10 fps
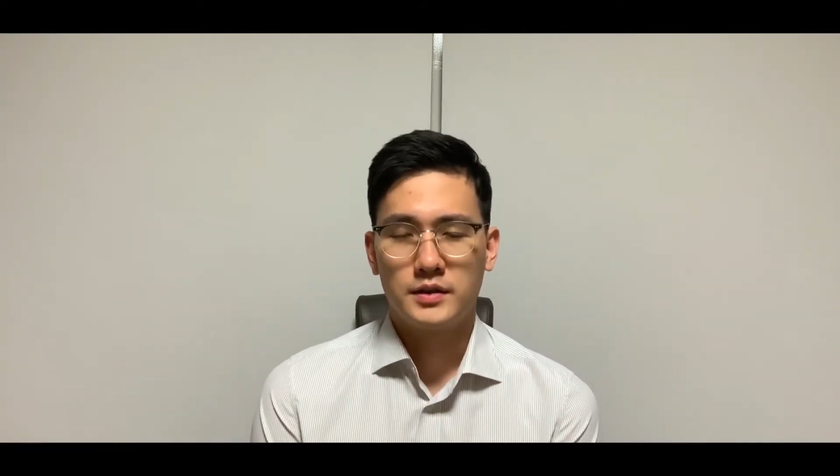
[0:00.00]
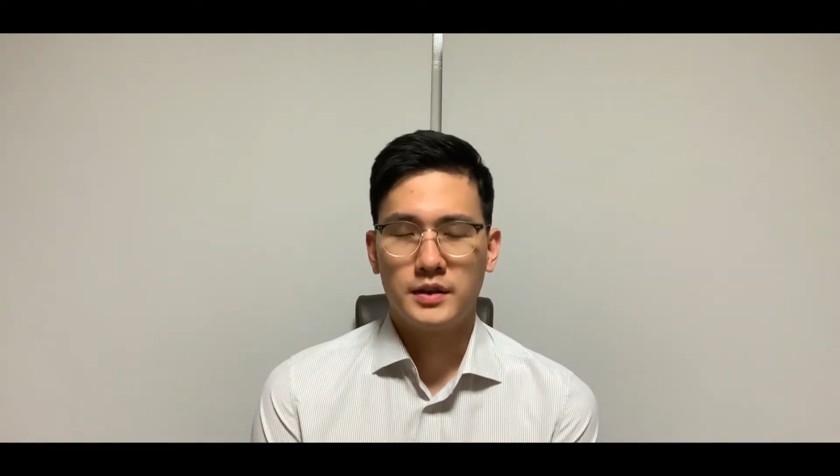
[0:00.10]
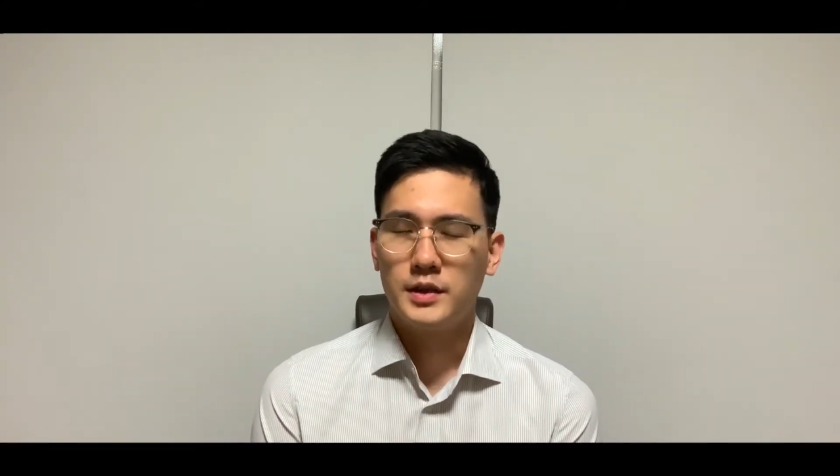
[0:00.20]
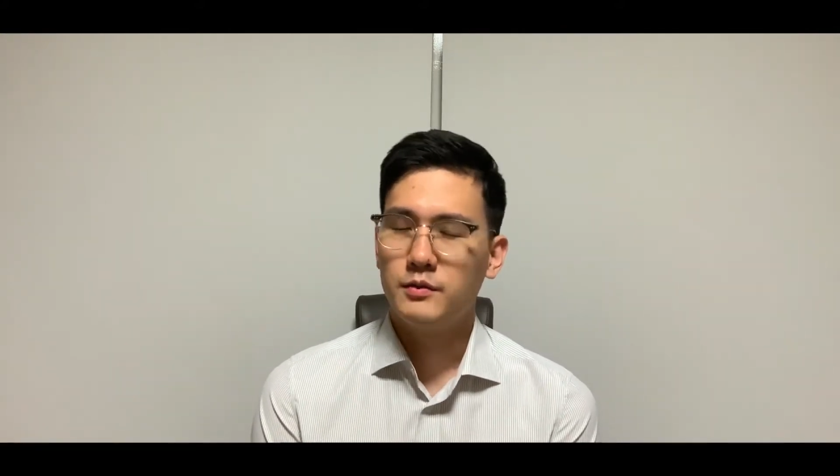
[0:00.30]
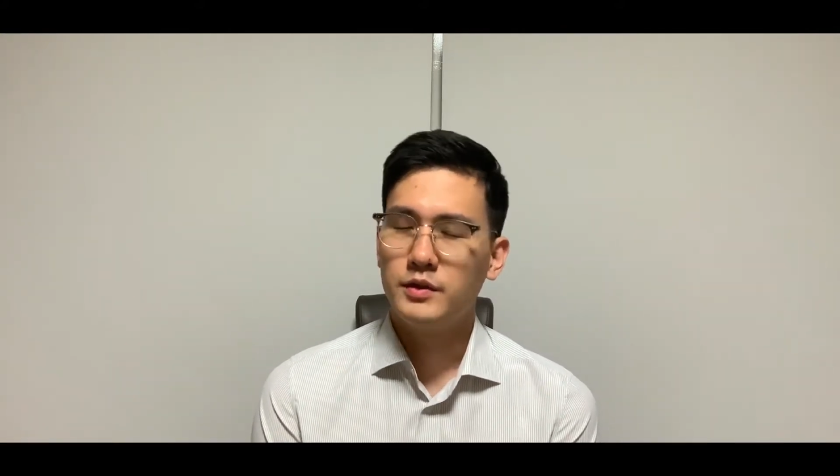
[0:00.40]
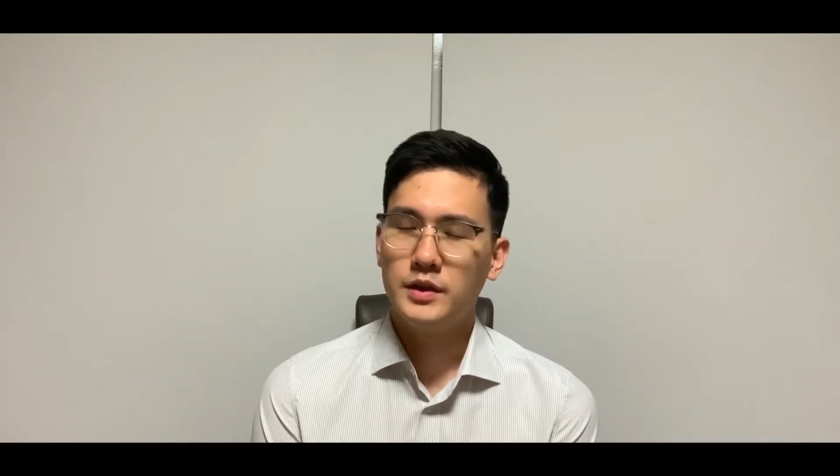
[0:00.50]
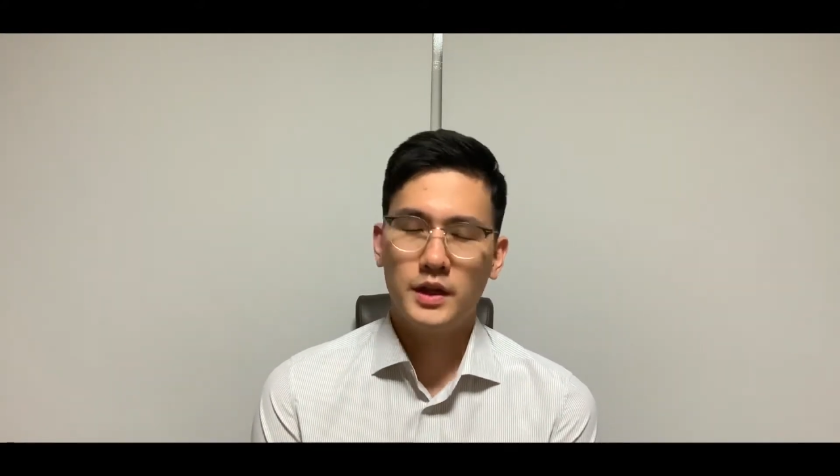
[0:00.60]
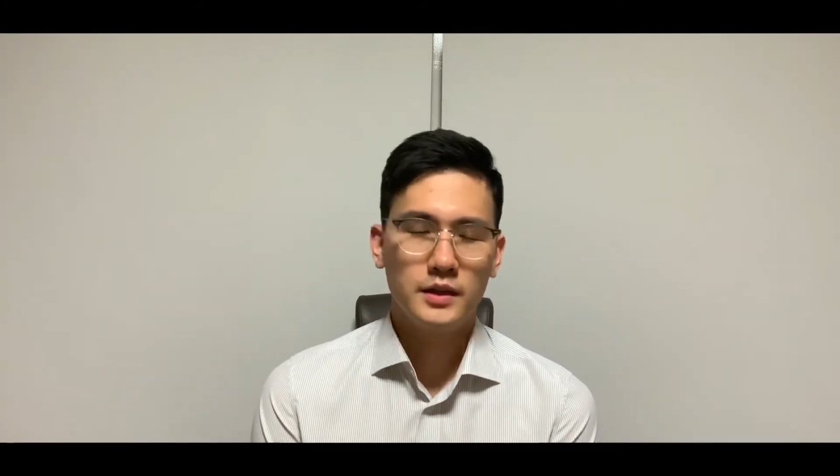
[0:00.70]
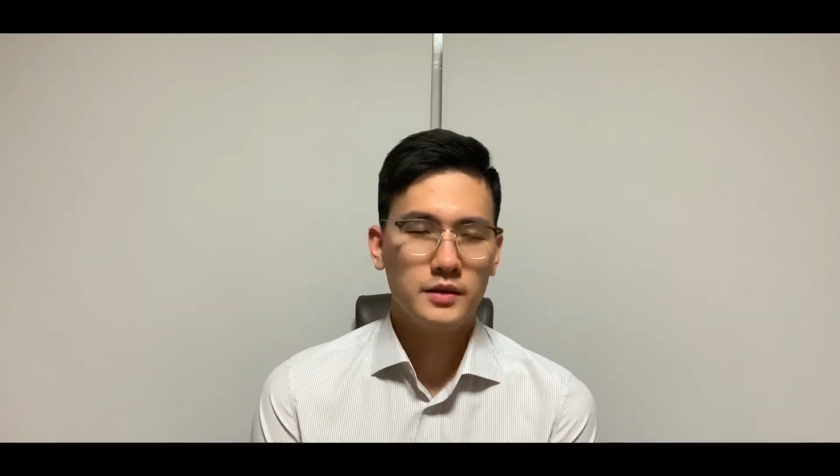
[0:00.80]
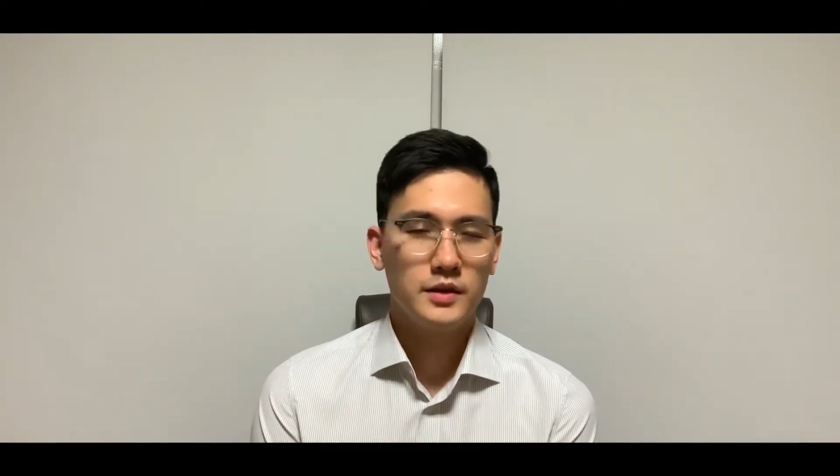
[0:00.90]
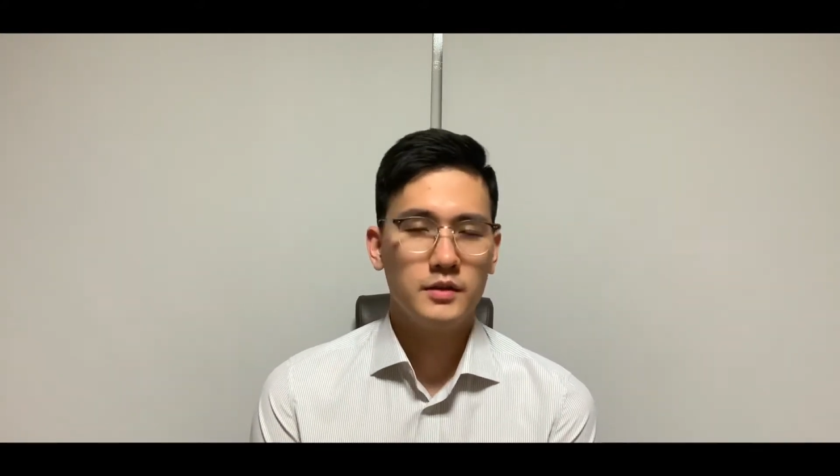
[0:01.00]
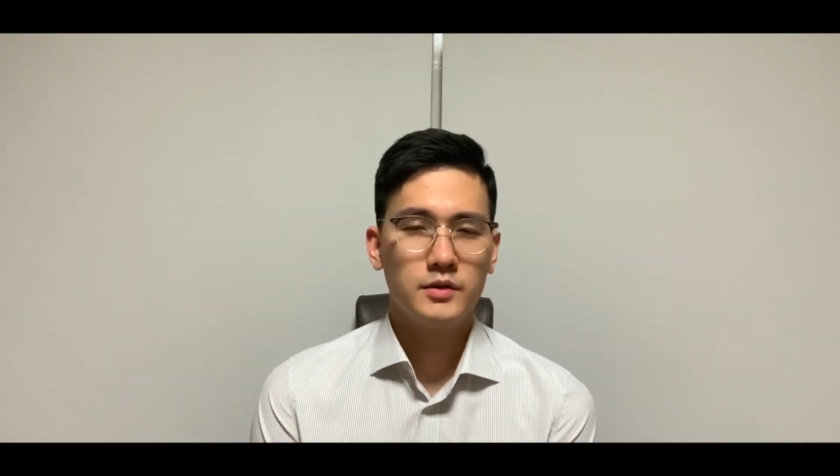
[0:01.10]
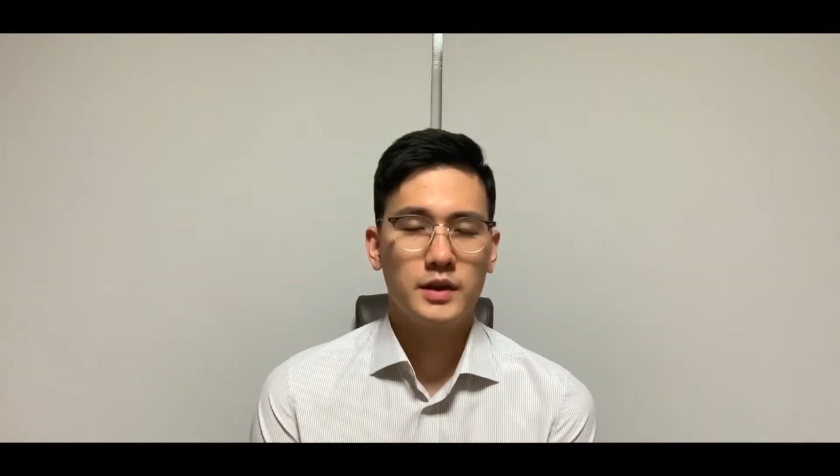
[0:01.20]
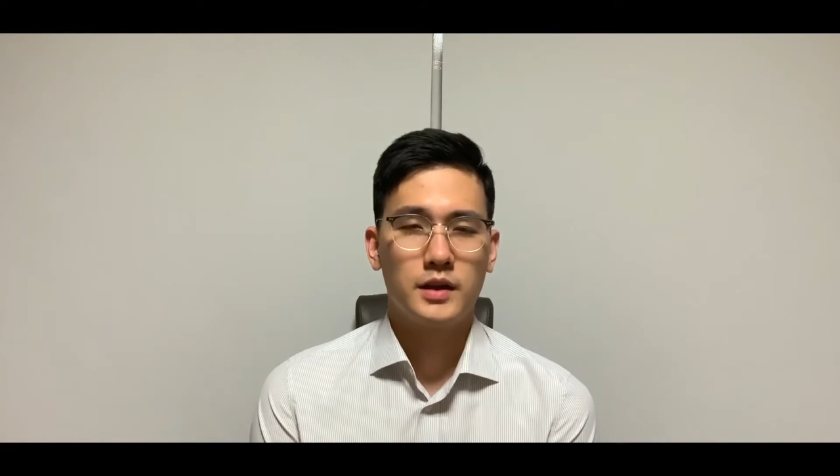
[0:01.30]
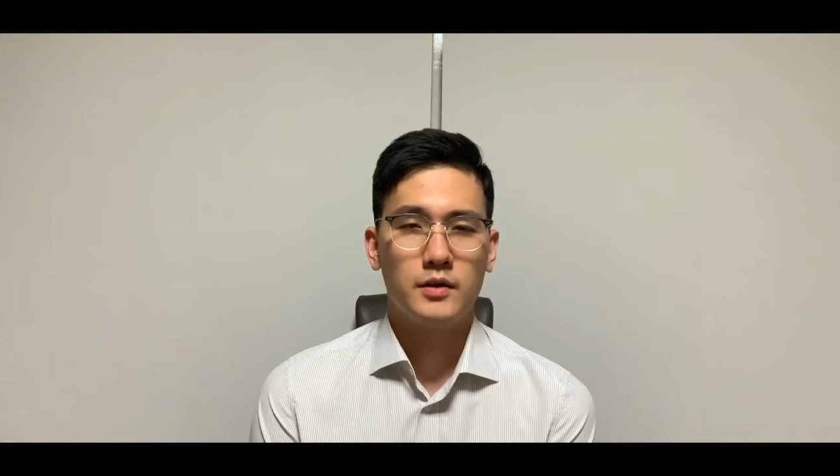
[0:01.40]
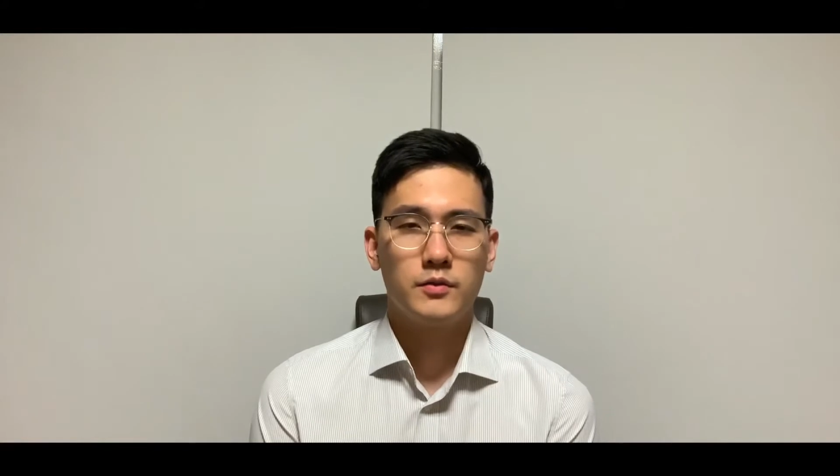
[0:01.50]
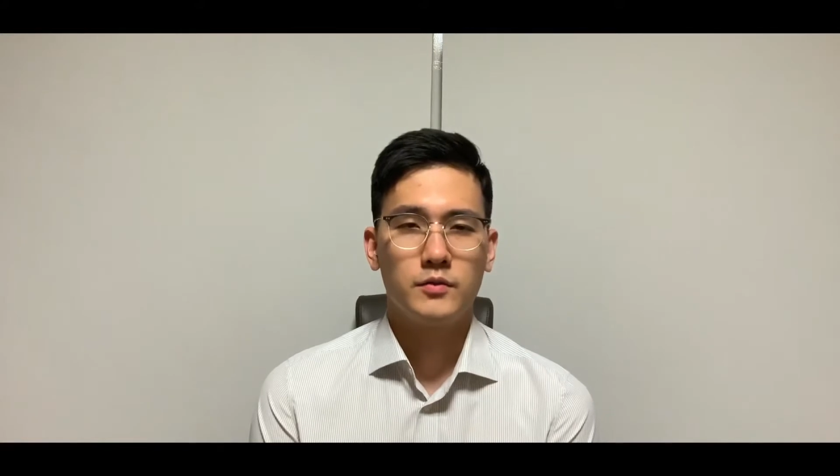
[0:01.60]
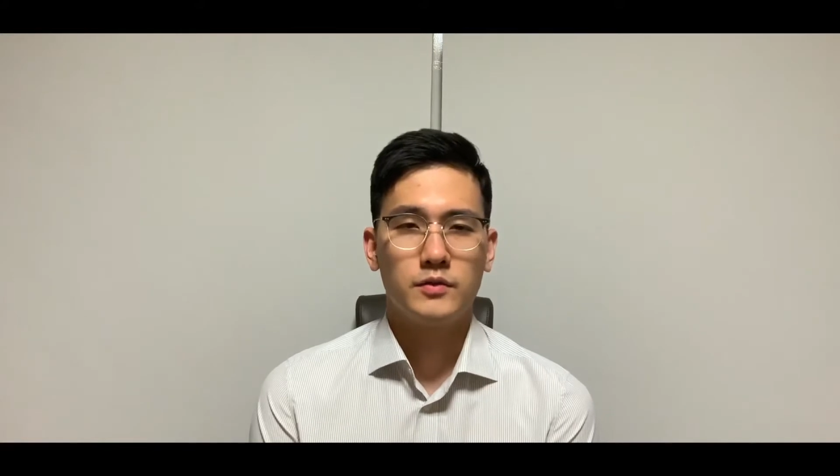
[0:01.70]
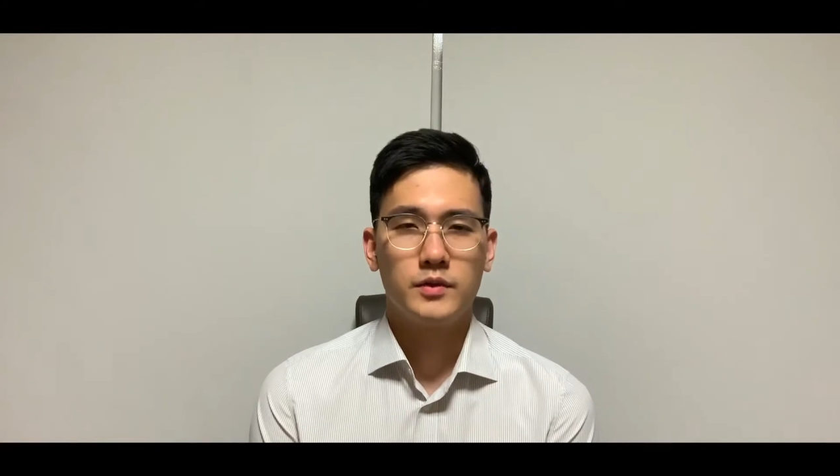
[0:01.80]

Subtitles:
He will not kneel down